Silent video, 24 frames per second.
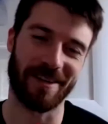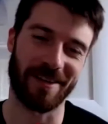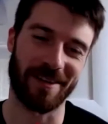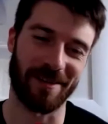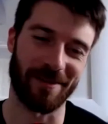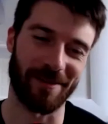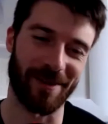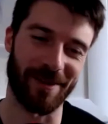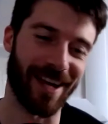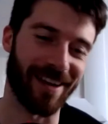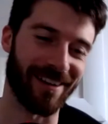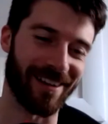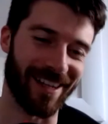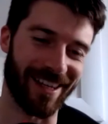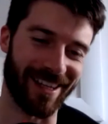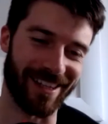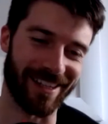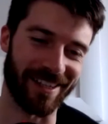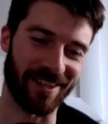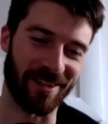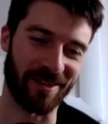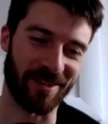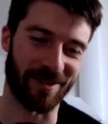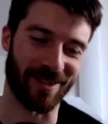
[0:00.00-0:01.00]
around like
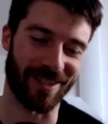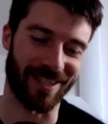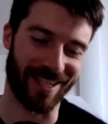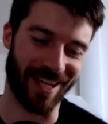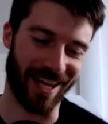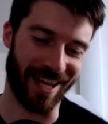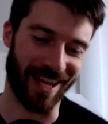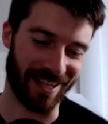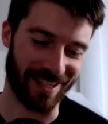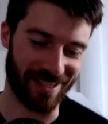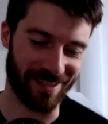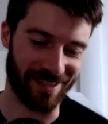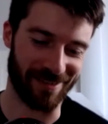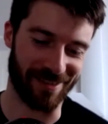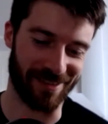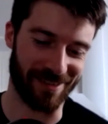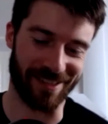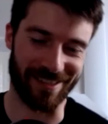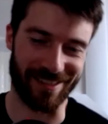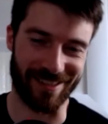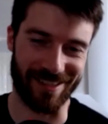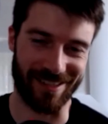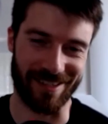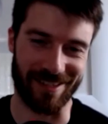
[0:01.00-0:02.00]
the old detective
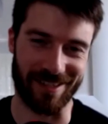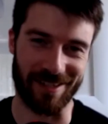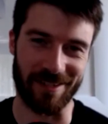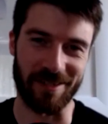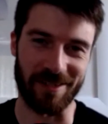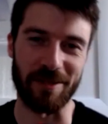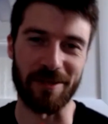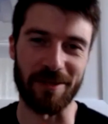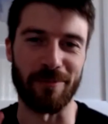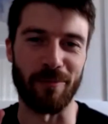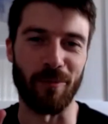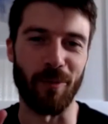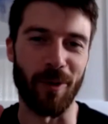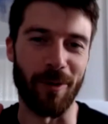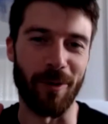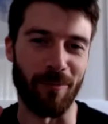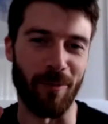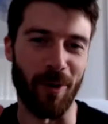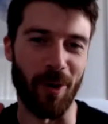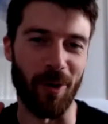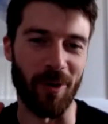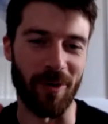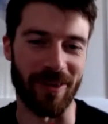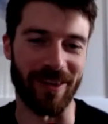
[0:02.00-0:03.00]
and it's just, and one
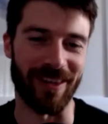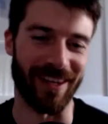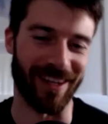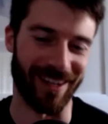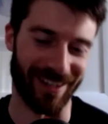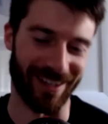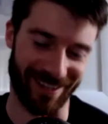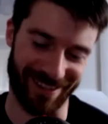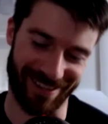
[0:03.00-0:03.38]
more thing.